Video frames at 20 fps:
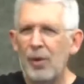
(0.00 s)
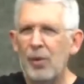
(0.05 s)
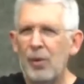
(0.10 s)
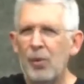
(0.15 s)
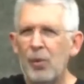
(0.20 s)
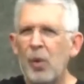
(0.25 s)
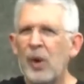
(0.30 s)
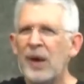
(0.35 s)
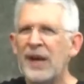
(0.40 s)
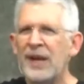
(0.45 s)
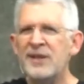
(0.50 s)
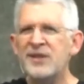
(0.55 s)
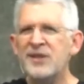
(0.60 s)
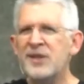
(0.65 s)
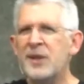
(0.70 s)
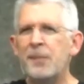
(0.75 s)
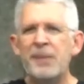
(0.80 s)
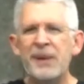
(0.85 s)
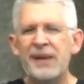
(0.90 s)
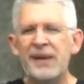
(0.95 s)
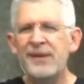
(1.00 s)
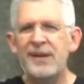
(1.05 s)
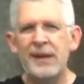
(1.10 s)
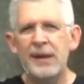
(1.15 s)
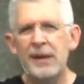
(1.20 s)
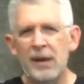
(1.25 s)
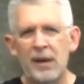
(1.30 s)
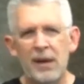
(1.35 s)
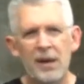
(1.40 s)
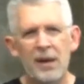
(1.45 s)
what is the big
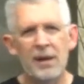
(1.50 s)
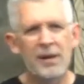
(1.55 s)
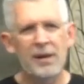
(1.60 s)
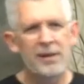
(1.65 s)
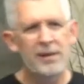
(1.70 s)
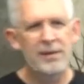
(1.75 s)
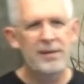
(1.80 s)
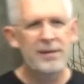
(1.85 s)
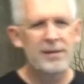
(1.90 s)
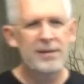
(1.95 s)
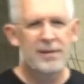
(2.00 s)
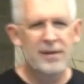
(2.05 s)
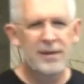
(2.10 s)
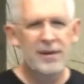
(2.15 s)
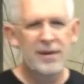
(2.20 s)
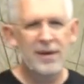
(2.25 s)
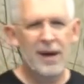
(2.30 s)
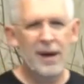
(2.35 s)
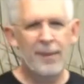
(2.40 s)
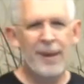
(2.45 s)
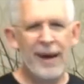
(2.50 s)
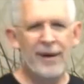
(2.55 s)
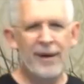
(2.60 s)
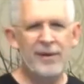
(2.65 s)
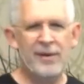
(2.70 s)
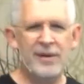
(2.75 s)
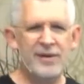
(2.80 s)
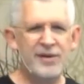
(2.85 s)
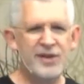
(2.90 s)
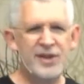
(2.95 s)
deal
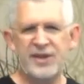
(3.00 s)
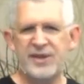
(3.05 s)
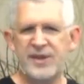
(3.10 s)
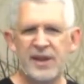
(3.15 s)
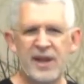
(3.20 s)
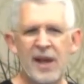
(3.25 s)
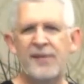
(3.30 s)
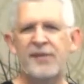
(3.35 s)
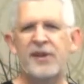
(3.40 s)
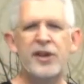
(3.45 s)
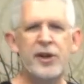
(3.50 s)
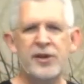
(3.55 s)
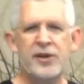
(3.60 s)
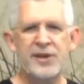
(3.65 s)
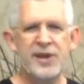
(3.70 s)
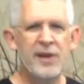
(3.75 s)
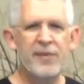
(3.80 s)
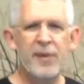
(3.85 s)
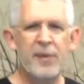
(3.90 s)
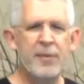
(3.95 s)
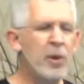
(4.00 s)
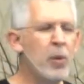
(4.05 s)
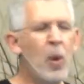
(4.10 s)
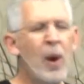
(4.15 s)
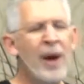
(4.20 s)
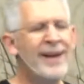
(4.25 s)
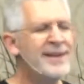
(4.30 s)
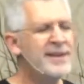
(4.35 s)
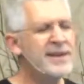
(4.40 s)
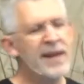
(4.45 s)
about just loving yourself? I mean,
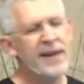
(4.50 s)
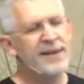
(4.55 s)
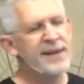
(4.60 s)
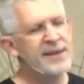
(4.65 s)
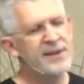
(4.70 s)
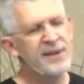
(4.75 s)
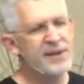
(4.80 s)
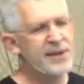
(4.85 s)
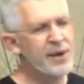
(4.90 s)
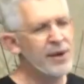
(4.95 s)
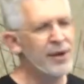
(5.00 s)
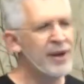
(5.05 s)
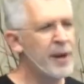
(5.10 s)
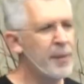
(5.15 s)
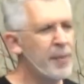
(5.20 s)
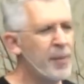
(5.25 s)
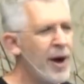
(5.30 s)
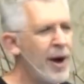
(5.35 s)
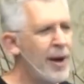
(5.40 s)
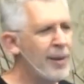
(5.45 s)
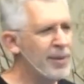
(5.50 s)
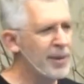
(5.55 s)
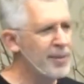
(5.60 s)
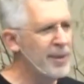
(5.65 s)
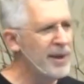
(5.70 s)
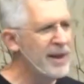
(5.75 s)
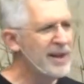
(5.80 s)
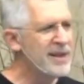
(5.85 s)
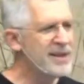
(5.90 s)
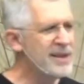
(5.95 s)
why is that necessarily a problem?
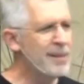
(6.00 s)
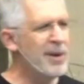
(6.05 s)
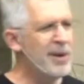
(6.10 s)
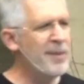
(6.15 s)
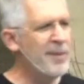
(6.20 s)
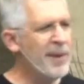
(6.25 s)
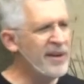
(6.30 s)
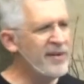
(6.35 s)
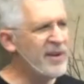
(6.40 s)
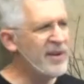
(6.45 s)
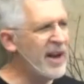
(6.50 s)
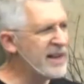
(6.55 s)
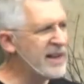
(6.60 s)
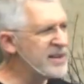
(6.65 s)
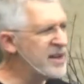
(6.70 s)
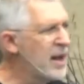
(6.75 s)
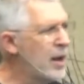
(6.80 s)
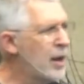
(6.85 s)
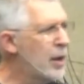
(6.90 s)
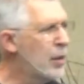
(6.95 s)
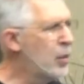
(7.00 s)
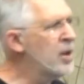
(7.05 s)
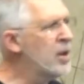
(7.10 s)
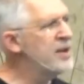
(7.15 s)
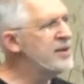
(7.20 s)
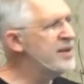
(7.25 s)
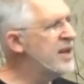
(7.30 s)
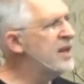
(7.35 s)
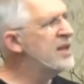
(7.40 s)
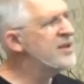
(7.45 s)
Somebody might even ask, well,
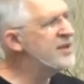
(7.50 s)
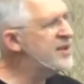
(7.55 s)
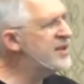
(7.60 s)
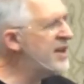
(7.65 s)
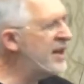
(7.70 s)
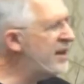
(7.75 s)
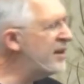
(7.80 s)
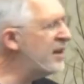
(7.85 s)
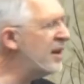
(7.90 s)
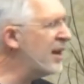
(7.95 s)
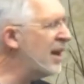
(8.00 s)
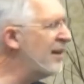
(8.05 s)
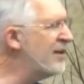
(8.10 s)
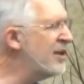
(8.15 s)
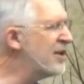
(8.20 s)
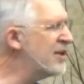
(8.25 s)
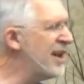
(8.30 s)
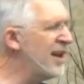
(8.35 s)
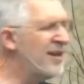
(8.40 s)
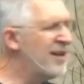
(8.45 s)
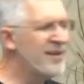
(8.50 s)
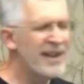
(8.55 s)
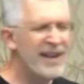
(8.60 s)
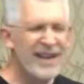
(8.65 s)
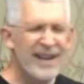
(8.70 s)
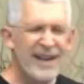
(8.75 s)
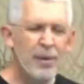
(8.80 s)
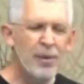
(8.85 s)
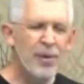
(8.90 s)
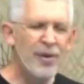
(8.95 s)
is it a sin to love yourself?
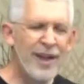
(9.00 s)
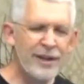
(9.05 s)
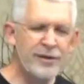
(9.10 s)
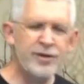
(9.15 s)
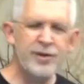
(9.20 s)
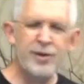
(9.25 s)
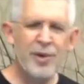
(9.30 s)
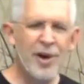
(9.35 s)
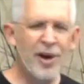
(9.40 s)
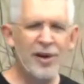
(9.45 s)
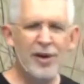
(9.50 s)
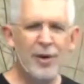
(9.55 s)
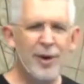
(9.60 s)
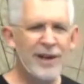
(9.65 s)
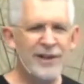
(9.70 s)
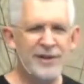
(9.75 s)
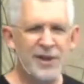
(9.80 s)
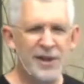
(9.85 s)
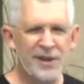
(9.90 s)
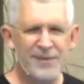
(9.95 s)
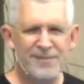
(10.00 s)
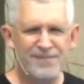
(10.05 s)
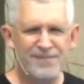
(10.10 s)
Well, that's the wrong question.